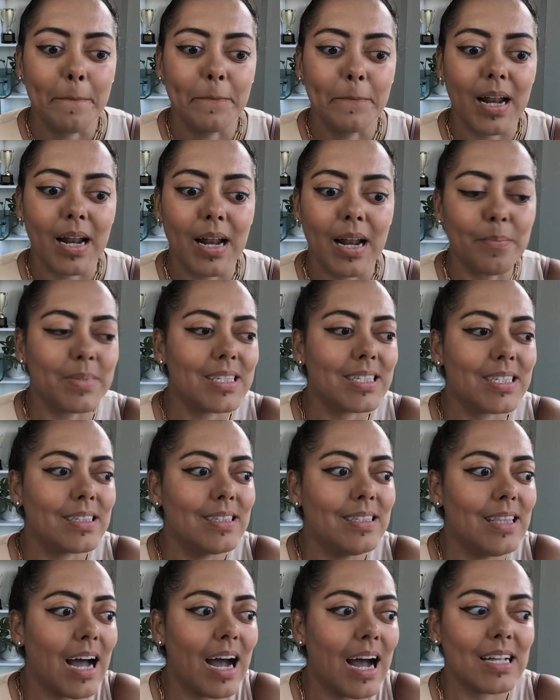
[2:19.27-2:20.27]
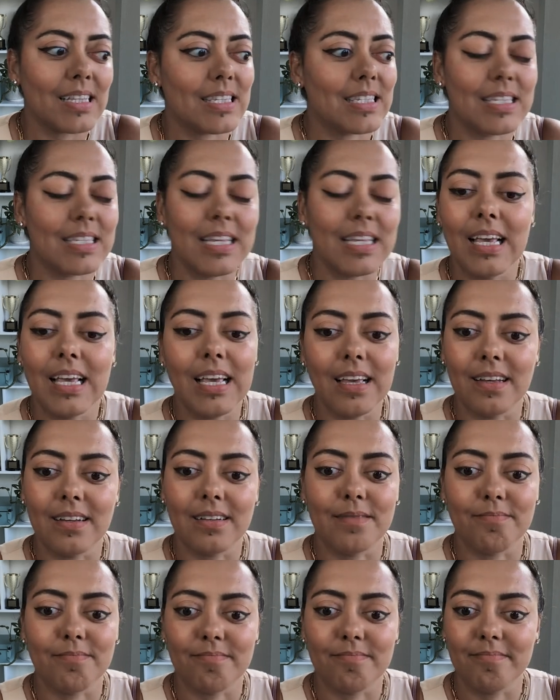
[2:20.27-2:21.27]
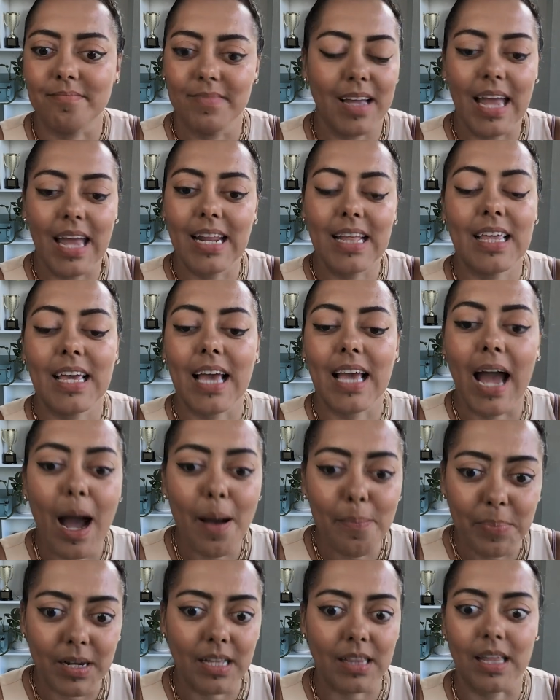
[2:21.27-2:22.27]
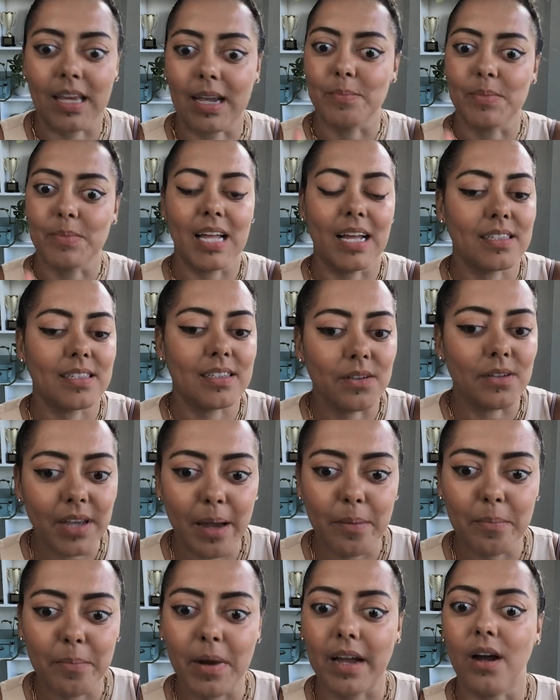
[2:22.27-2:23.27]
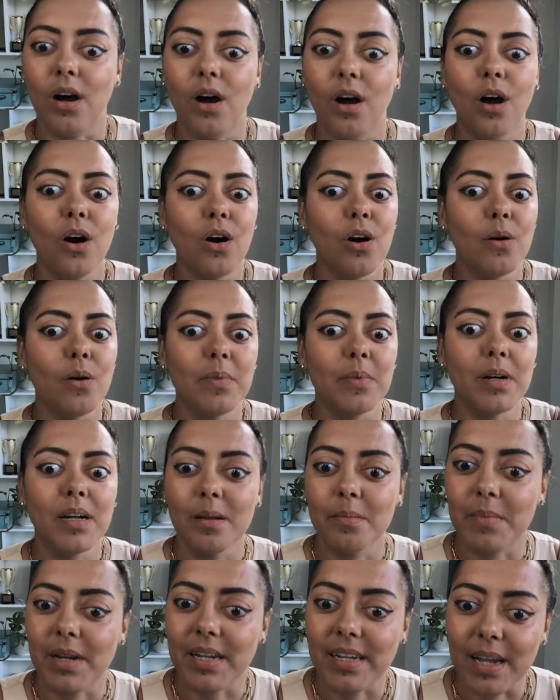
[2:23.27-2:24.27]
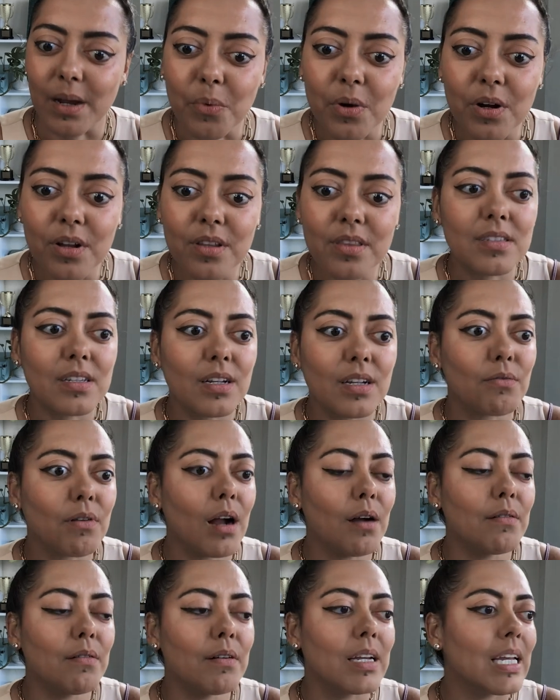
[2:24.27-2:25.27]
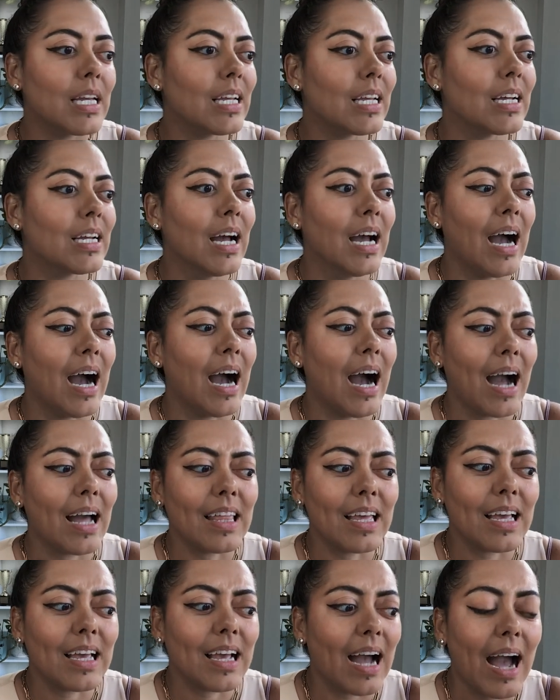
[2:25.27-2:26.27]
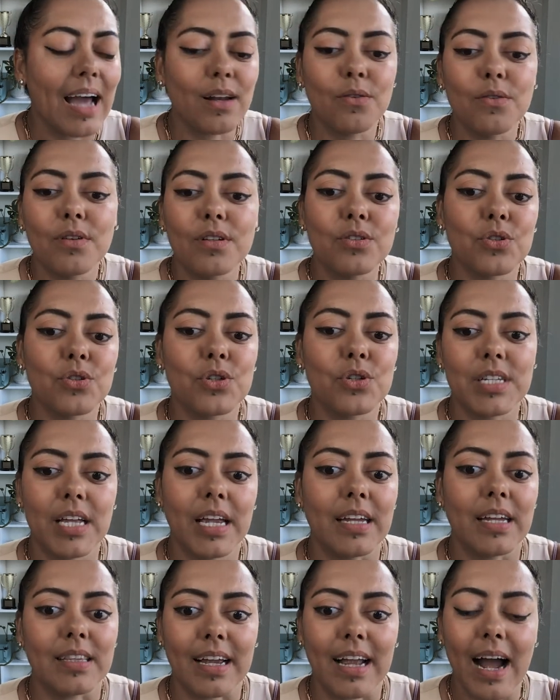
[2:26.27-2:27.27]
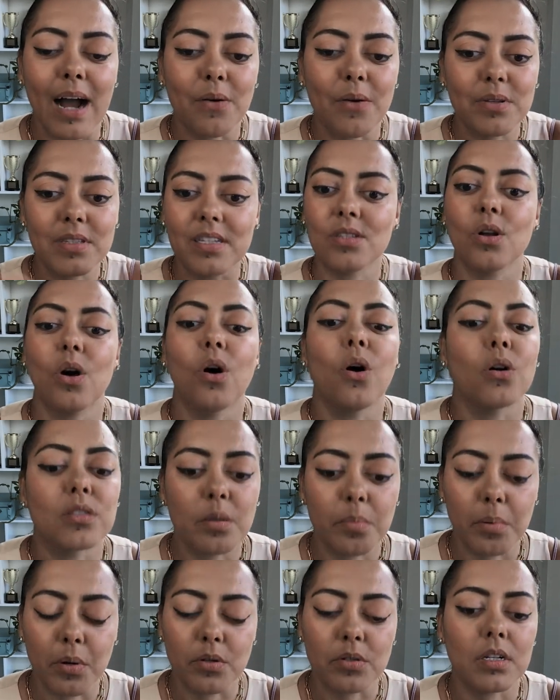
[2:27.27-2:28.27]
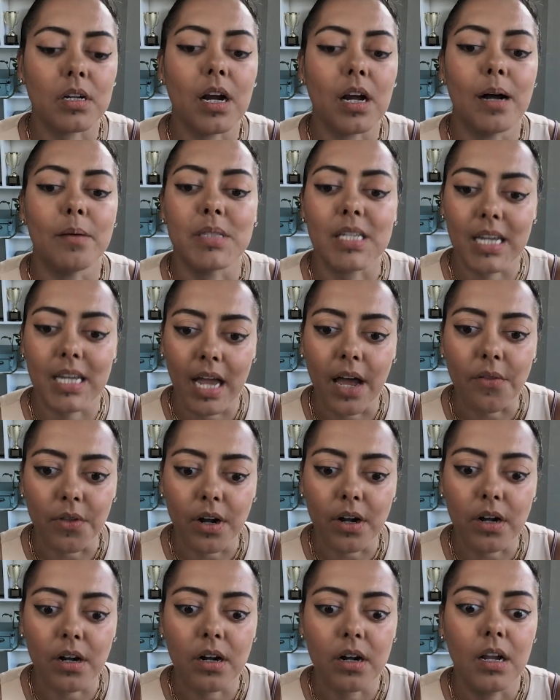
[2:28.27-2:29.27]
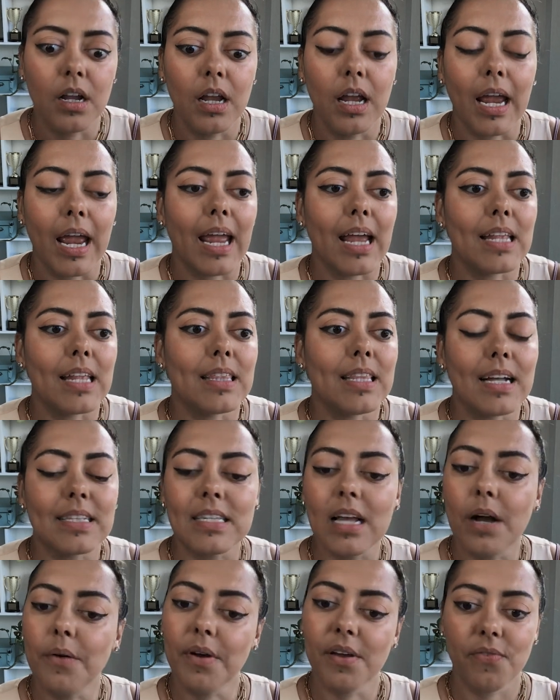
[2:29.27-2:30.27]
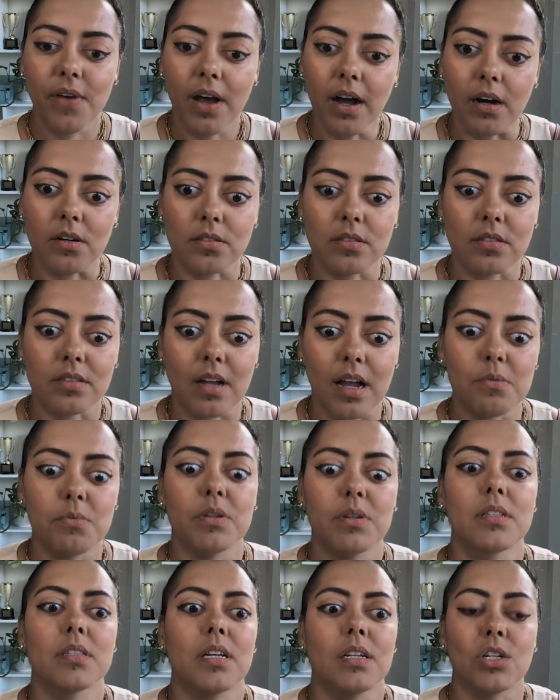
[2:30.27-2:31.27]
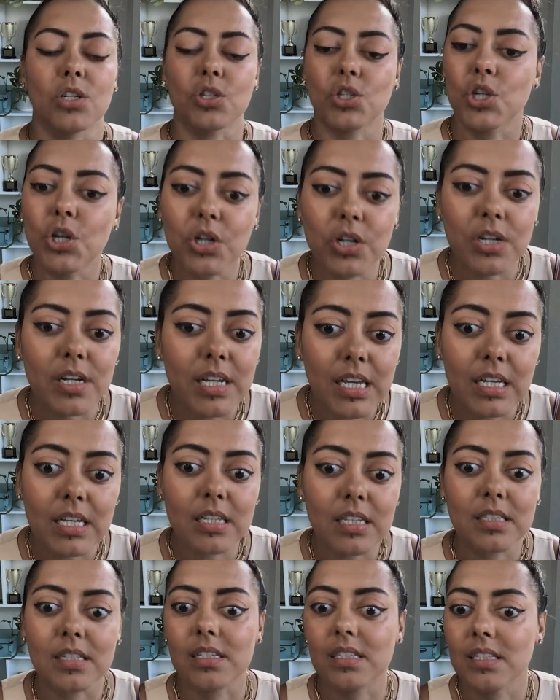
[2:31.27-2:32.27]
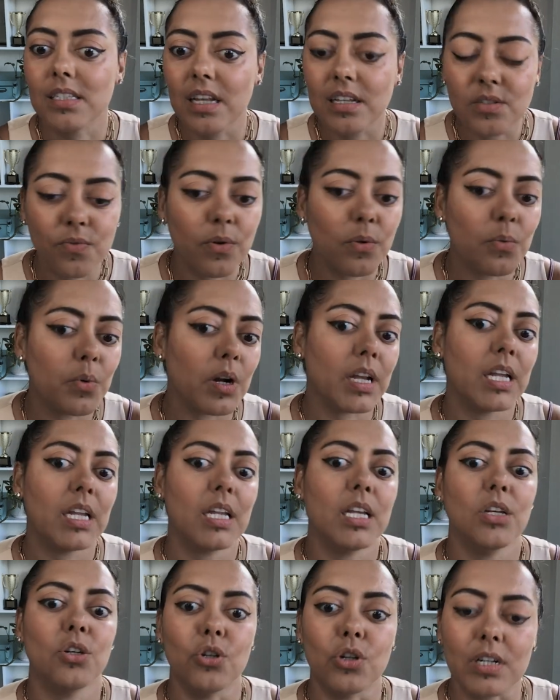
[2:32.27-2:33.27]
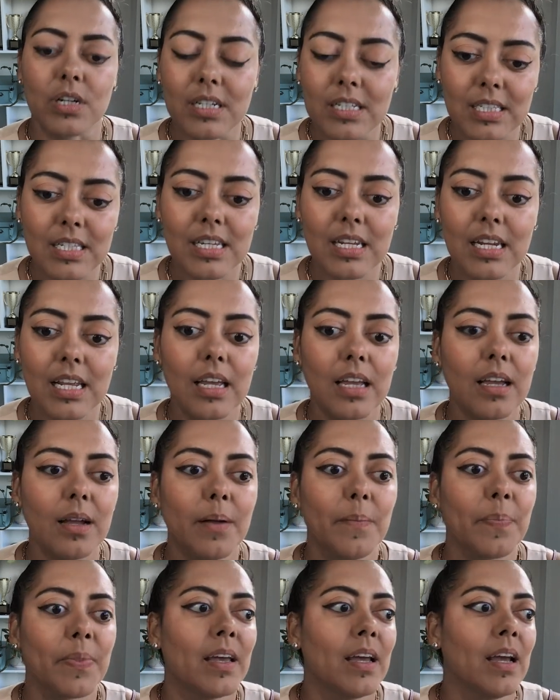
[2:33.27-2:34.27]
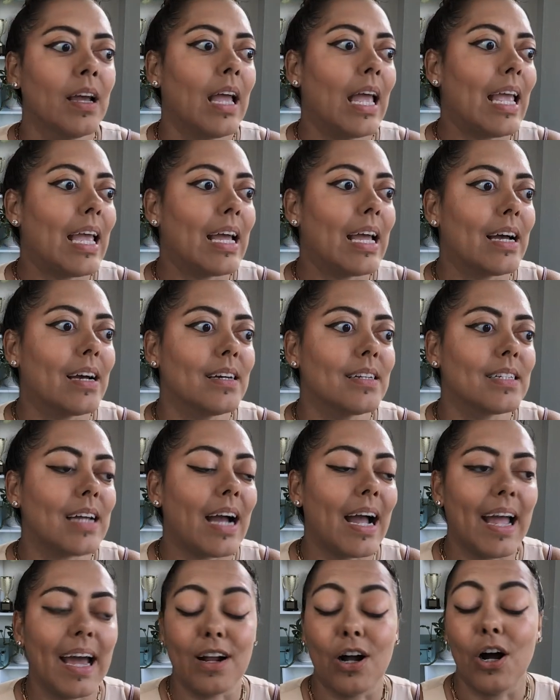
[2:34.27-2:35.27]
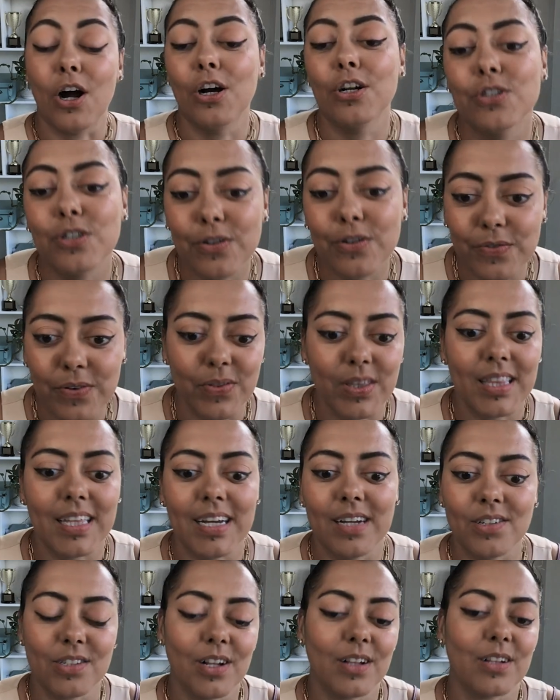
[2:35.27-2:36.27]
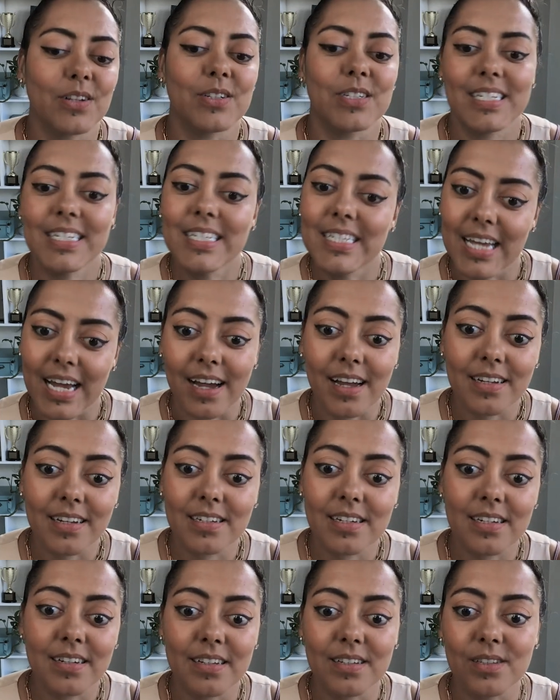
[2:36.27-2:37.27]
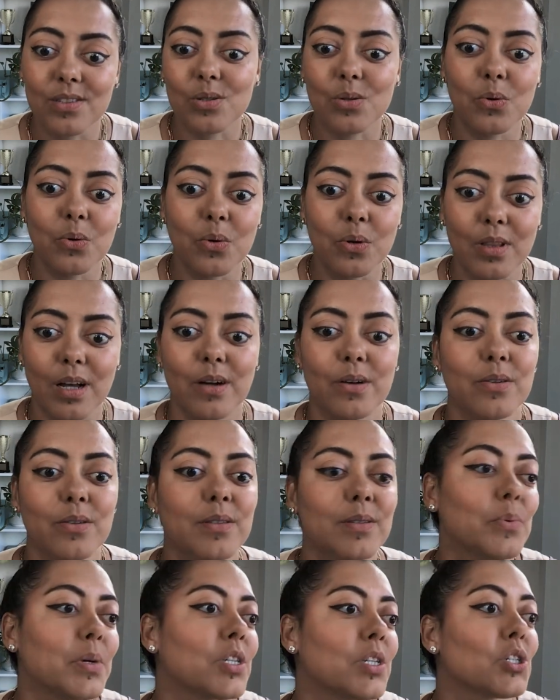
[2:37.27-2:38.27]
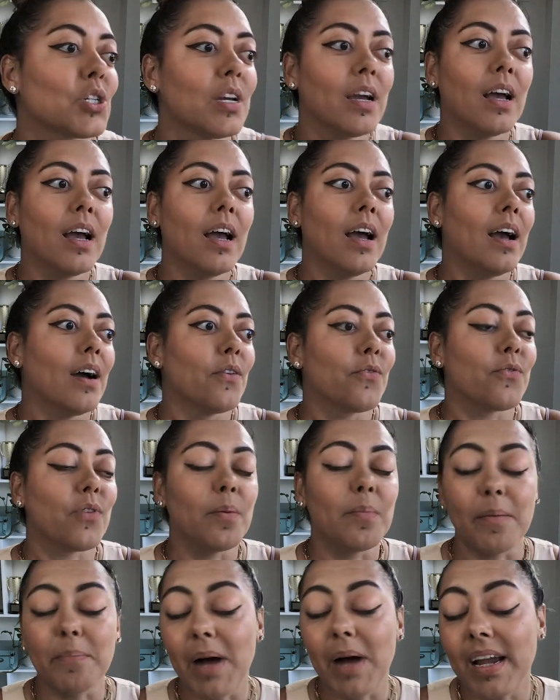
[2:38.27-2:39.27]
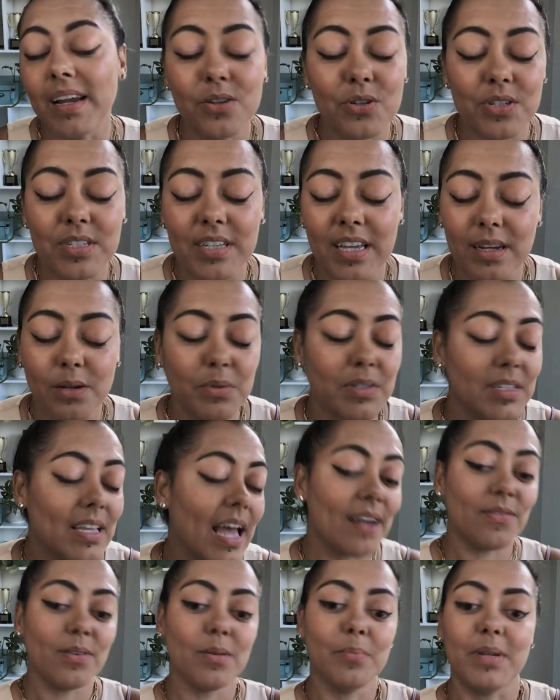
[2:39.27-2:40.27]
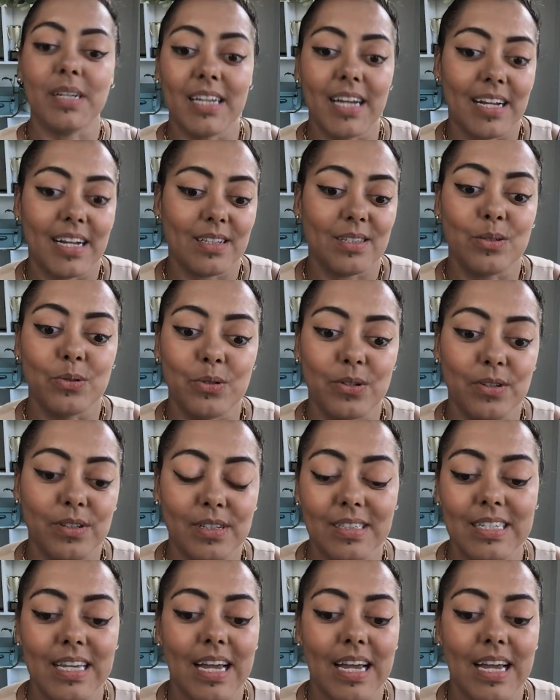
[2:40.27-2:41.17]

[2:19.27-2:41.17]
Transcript: but I'm not seeing anything happening. Like I'm, I still can't buy a home. My net worth isn't growing. I like, I don't understand. Like, how is this all supposed to come together? And that's how I felt. I was an attorney, successful working in New York City, and I had $150,000 in debt in school loans, which from my understanding was everybody had student